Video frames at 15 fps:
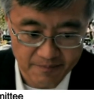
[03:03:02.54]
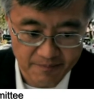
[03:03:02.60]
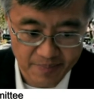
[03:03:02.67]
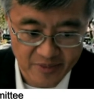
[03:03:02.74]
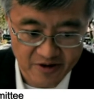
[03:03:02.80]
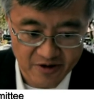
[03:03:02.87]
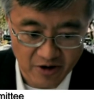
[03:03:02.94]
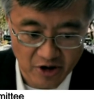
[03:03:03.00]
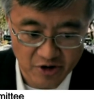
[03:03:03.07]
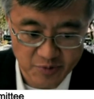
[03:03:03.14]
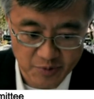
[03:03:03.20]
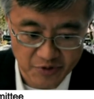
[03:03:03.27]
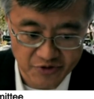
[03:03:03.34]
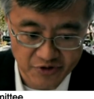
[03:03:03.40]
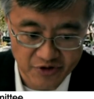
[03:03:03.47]
hospital
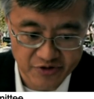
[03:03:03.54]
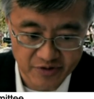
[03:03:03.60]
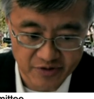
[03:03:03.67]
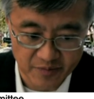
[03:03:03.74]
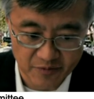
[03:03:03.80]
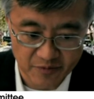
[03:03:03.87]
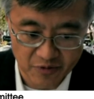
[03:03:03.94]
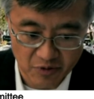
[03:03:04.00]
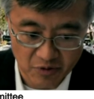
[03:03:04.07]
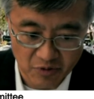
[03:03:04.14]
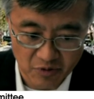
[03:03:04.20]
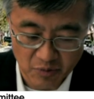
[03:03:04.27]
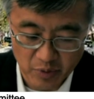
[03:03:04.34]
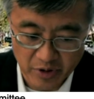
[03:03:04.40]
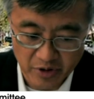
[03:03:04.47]
system for
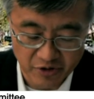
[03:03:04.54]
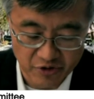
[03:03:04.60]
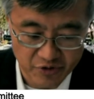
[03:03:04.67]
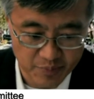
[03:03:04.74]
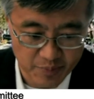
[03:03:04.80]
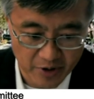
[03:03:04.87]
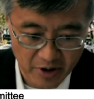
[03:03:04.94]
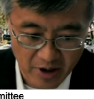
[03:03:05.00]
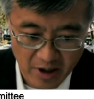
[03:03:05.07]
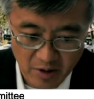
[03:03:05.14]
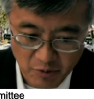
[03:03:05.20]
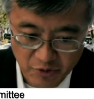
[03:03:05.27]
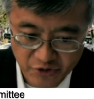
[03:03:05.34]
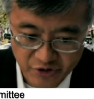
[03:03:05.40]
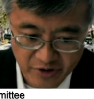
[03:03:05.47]
what is better hour
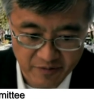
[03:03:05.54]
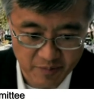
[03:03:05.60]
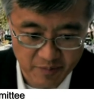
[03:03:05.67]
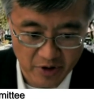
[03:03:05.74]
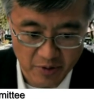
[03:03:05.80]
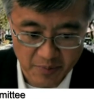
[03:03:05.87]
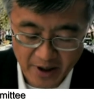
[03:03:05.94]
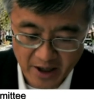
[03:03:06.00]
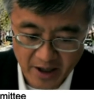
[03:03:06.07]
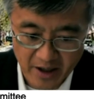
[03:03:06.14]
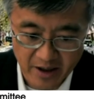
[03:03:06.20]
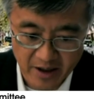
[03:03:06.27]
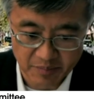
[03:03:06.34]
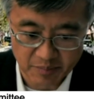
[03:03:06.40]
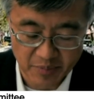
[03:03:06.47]
shift, better pay,
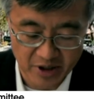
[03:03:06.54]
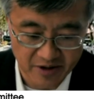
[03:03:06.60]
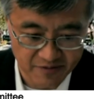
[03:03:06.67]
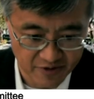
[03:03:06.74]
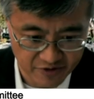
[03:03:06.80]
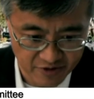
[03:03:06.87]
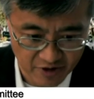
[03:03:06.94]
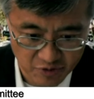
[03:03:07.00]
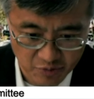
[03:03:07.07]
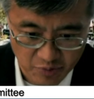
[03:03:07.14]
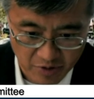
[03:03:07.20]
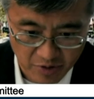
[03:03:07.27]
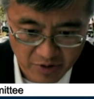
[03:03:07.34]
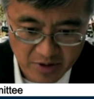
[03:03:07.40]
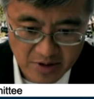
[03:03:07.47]
and benefits elsewhere.
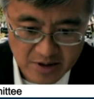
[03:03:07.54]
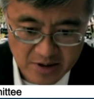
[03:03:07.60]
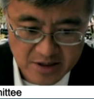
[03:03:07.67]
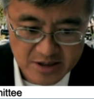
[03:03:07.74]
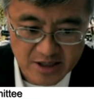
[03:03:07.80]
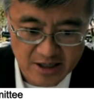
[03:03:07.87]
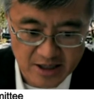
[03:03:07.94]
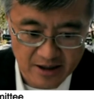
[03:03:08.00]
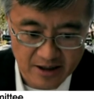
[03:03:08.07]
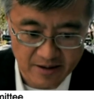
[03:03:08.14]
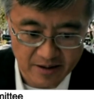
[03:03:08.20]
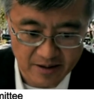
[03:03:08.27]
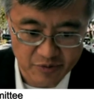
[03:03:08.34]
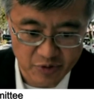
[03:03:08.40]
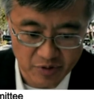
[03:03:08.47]
I'm
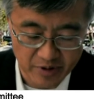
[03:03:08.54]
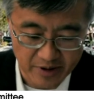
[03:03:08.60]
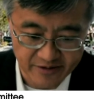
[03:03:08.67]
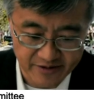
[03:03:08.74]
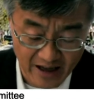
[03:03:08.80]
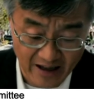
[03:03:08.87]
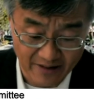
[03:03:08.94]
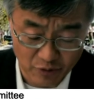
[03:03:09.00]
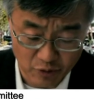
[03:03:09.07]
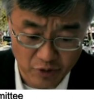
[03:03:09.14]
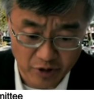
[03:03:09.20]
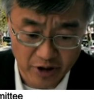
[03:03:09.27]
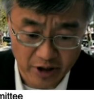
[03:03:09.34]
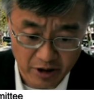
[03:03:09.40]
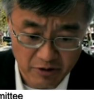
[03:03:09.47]
certainly saddened to
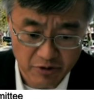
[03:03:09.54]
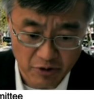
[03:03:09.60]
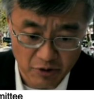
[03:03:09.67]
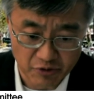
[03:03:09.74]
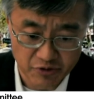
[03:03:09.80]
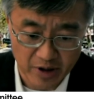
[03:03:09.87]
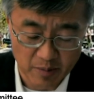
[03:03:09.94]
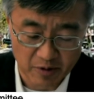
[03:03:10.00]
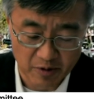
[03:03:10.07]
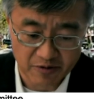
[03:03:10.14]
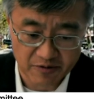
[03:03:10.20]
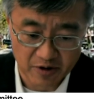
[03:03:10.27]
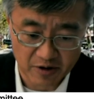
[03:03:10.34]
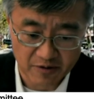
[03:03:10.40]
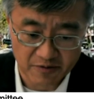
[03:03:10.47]
hear those type of
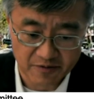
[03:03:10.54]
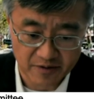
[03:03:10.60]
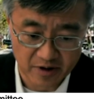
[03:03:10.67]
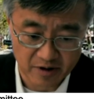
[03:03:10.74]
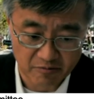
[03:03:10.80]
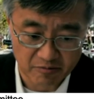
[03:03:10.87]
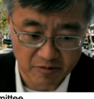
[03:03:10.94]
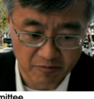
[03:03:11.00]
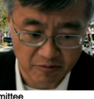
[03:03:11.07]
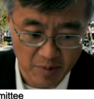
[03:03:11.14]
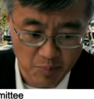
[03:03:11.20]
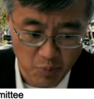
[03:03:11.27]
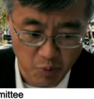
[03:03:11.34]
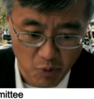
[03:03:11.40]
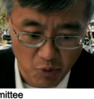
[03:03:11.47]

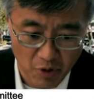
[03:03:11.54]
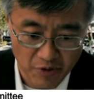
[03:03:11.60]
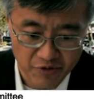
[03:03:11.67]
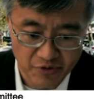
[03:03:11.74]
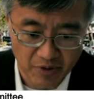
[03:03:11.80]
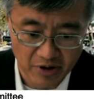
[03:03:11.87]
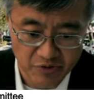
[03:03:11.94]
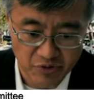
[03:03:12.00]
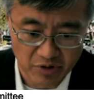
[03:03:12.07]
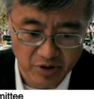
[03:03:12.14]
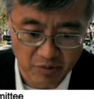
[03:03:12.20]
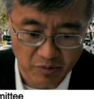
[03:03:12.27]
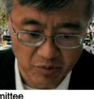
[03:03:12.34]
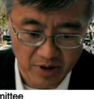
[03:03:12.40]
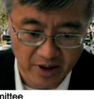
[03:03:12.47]
reports. So I certainly
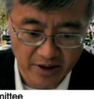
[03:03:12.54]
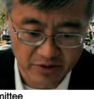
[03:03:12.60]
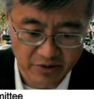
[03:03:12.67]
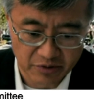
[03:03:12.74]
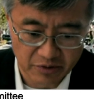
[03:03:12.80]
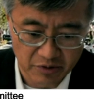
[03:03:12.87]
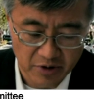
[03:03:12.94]
would like to